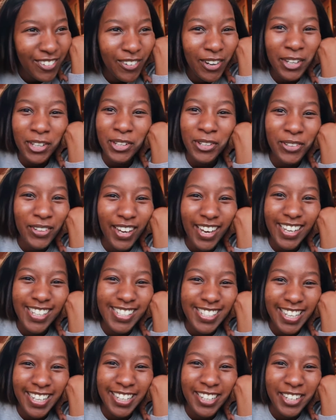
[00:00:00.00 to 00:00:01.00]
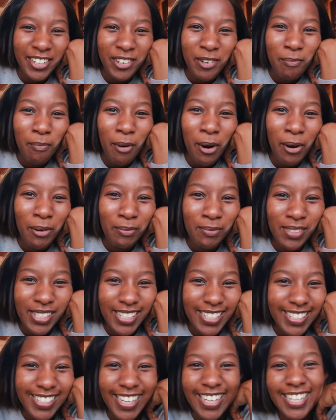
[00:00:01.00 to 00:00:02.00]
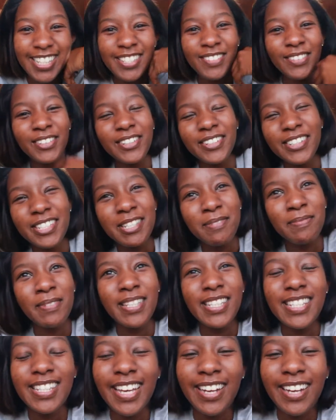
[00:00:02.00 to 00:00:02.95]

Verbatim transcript: what are you guys getting your moms and dads for Christmas?